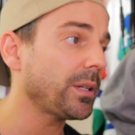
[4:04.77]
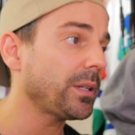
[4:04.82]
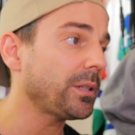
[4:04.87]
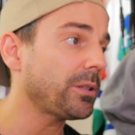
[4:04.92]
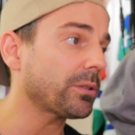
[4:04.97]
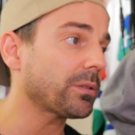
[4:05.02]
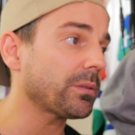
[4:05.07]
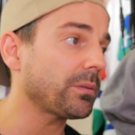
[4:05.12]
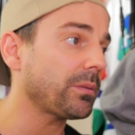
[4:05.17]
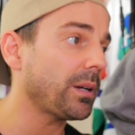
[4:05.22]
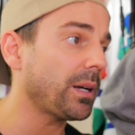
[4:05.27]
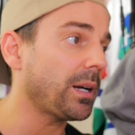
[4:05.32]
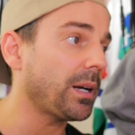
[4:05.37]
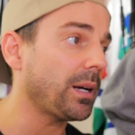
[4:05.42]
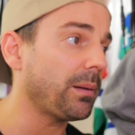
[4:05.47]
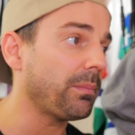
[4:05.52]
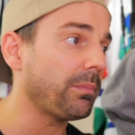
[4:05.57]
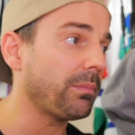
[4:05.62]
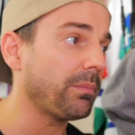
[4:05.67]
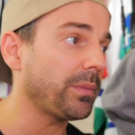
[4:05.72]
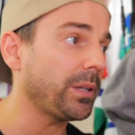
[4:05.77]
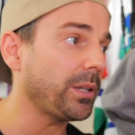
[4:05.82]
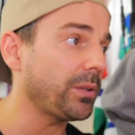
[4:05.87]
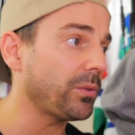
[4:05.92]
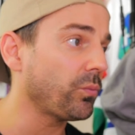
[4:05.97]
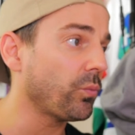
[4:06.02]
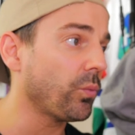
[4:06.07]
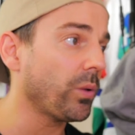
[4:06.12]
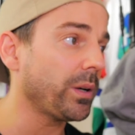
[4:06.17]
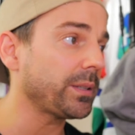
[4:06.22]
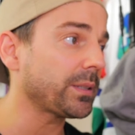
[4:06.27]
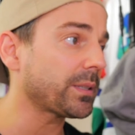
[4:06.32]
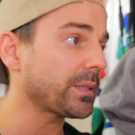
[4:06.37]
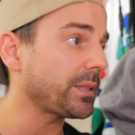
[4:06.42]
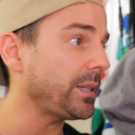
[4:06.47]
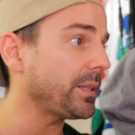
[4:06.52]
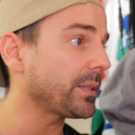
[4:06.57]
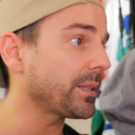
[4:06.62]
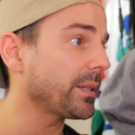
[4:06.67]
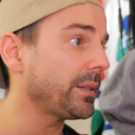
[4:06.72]
took them um, in one
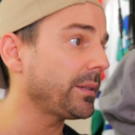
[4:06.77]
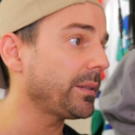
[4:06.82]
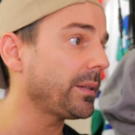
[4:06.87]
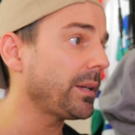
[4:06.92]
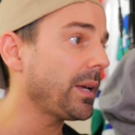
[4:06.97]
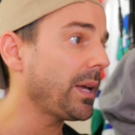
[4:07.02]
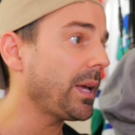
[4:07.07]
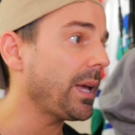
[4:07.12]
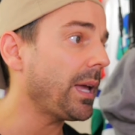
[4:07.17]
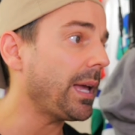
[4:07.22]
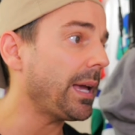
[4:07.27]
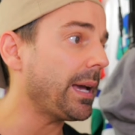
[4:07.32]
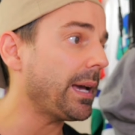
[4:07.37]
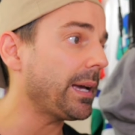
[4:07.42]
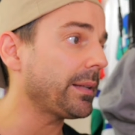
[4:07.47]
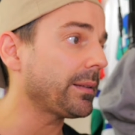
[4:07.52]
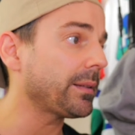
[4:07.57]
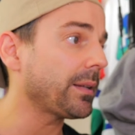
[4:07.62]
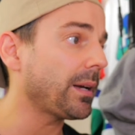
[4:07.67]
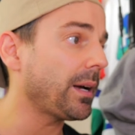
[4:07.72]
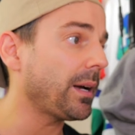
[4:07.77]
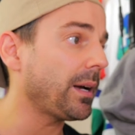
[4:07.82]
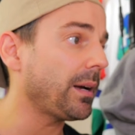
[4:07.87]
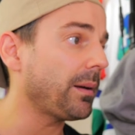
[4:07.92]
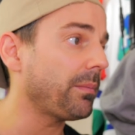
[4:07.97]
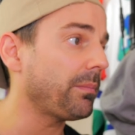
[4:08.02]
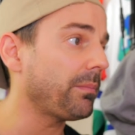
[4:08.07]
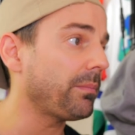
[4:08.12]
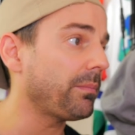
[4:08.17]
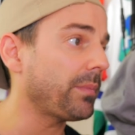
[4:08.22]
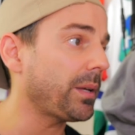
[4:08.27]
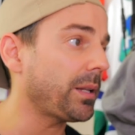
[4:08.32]
season and um,